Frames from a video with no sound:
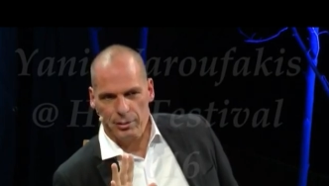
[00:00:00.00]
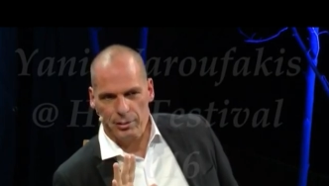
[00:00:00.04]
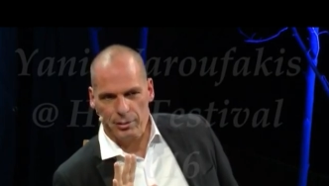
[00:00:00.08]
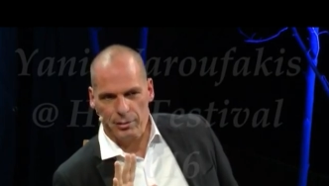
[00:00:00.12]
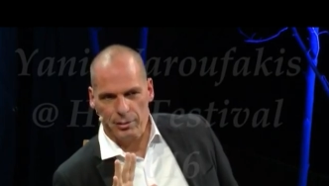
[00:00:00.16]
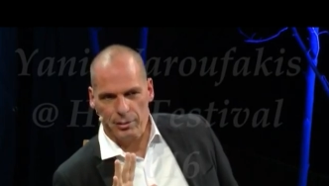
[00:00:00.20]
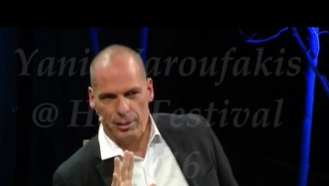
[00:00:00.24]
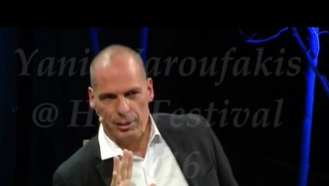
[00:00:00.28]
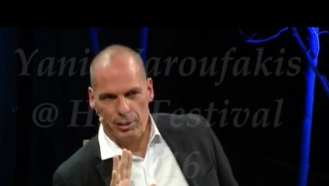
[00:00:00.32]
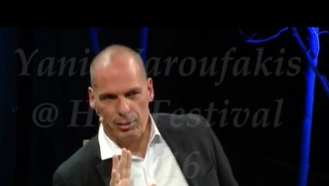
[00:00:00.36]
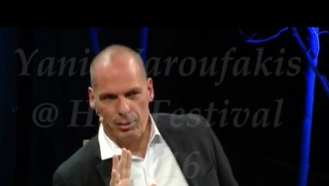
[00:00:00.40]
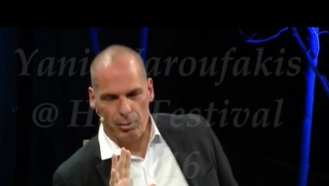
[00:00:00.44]

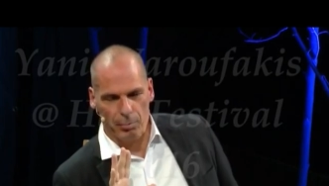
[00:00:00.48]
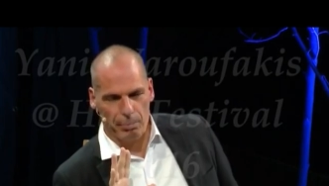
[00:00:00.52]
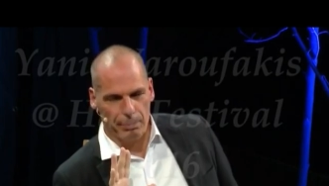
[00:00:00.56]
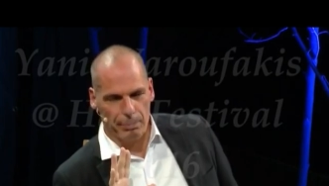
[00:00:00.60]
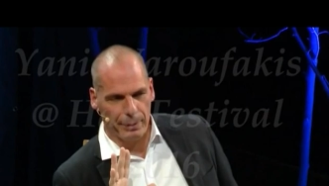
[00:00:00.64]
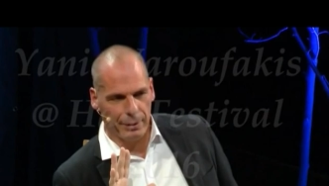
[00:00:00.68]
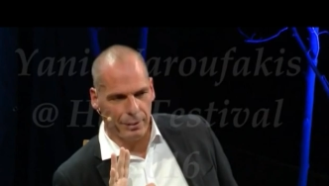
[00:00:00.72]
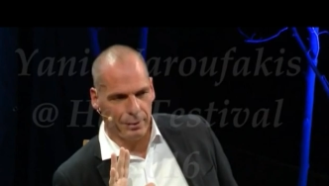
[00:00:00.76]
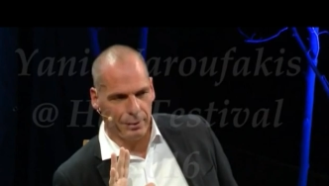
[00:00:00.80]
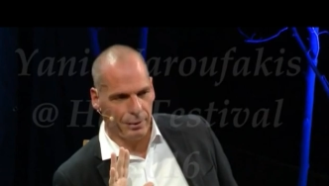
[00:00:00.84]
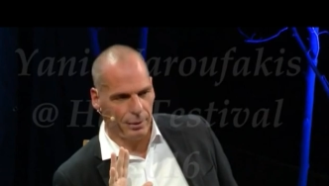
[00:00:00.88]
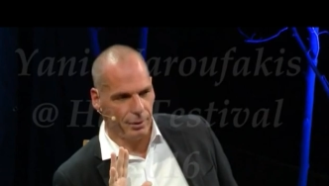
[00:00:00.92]
the
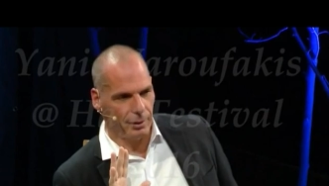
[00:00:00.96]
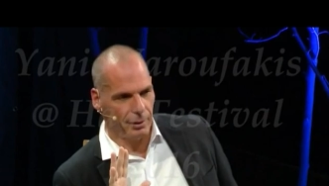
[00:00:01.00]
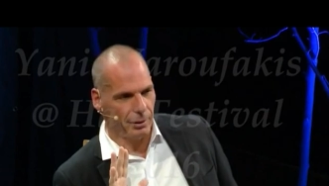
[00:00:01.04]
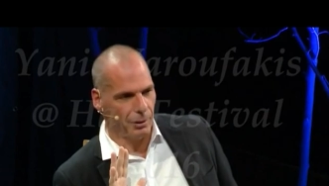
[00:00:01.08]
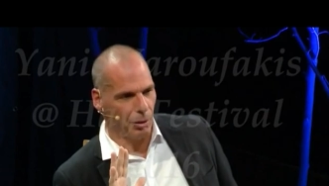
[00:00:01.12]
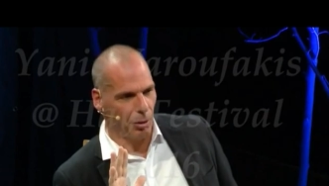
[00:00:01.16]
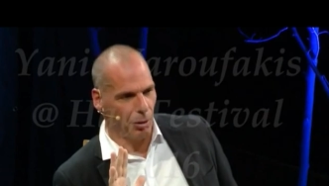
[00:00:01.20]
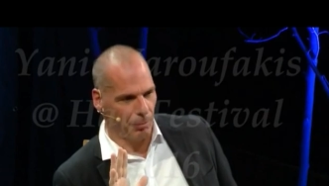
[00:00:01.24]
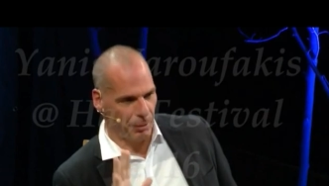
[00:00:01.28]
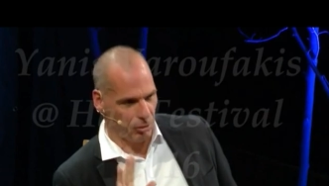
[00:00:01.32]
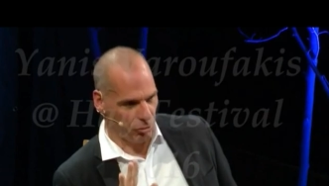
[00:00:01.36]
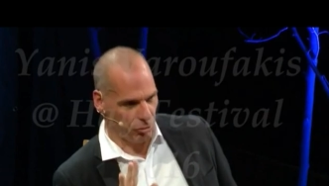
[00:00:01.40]
European
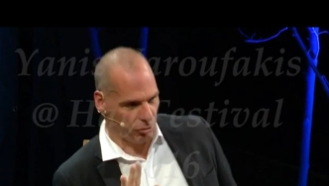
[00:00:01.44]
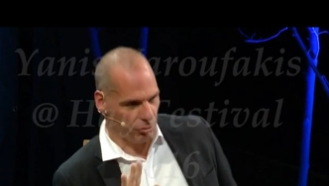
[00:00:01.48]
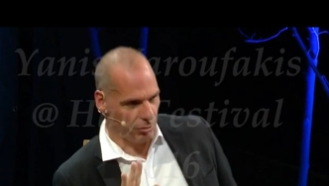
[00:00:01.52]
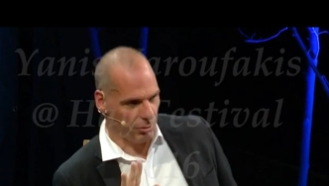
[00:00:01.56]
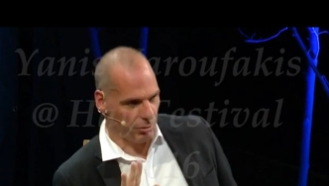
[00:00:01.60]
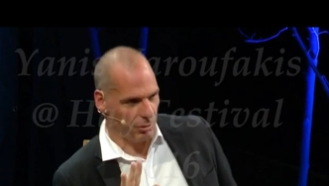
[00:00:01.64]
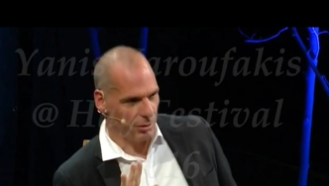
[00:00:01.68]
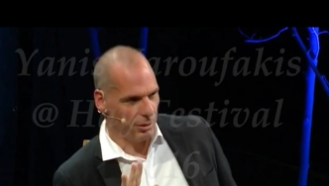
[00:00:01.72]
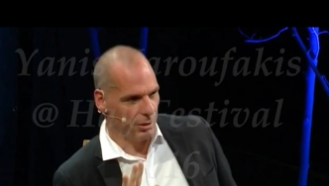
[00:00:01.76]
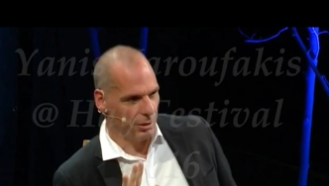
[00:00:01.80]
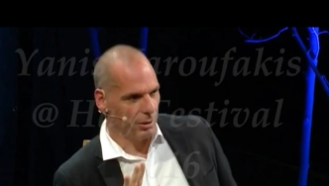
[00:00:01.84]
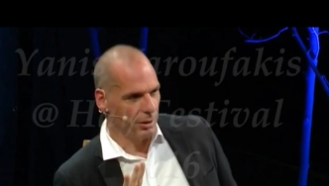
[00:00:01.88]

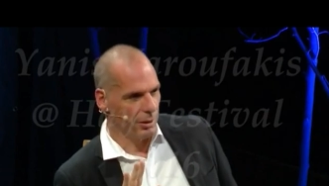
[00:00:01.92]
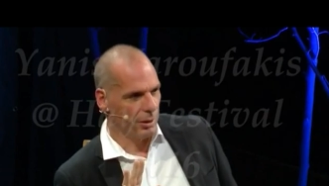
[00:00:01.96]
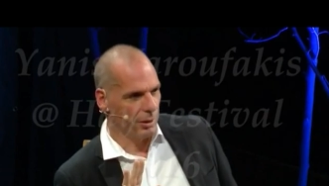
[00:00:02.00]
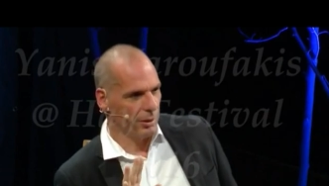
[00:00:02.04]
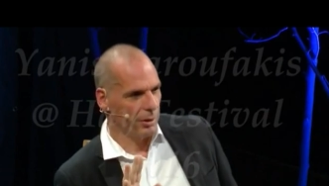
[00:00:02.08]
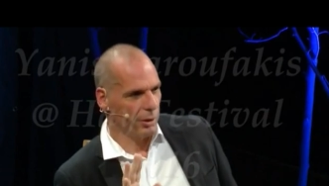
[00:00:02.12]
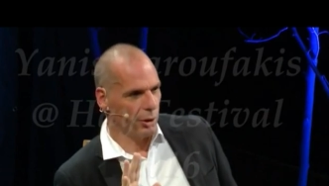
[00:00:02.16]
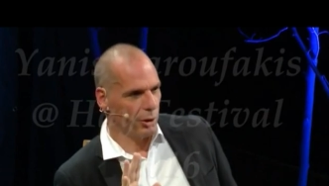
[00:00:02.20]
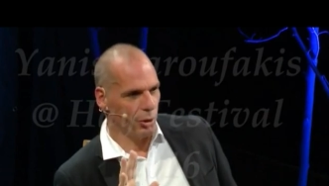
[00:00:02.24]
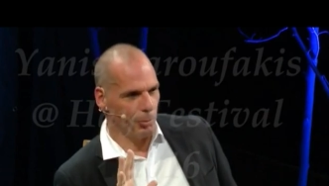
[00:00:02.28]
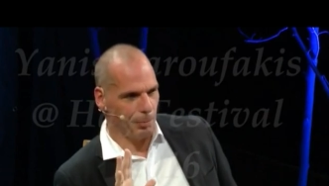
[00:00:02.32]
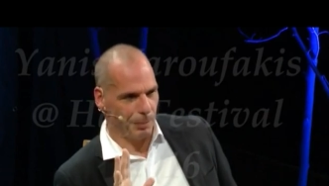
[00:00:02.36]
Commission,
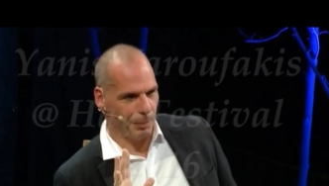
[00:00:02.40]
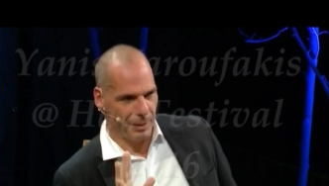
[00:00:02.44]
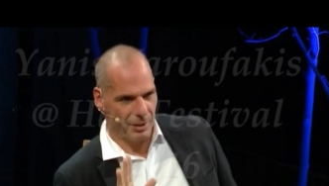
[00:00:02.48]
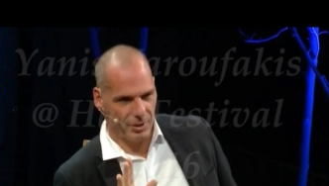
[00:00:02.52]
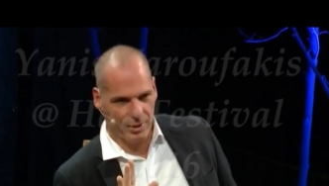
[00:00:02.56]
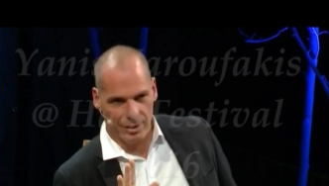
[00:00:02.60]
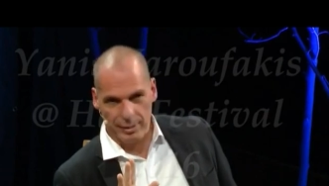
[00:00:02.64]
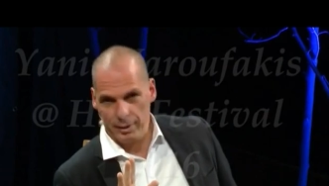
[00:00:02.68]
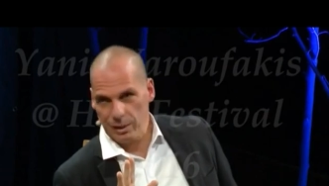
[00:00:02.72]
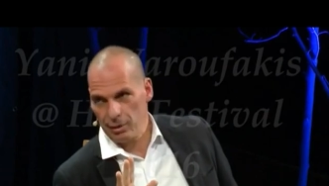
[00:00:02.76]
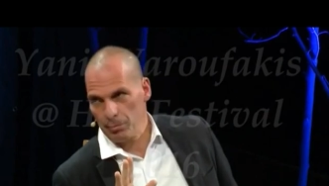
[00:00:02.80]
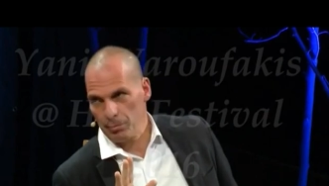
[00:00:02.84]
the European
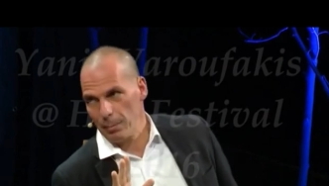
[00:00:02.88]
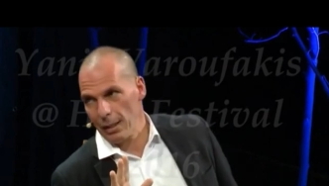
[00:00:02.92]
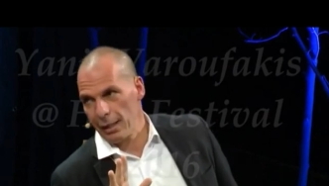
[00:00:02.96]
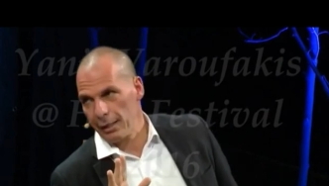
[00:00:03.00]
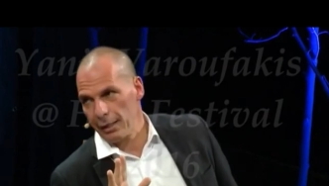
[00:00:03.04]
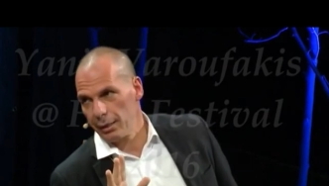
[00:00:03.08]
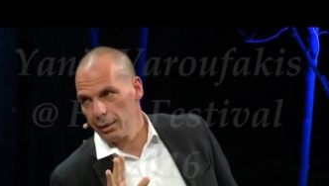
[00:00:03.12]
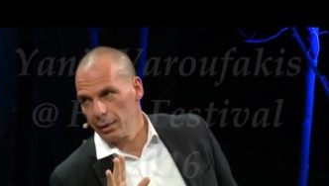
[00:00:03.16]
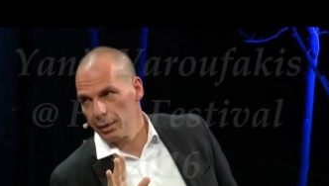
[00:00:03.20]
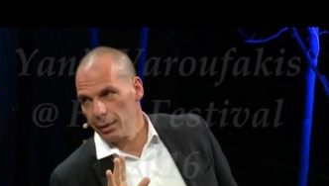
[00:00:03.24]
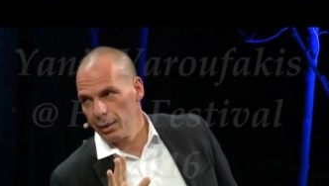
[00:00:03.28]
Central Bank.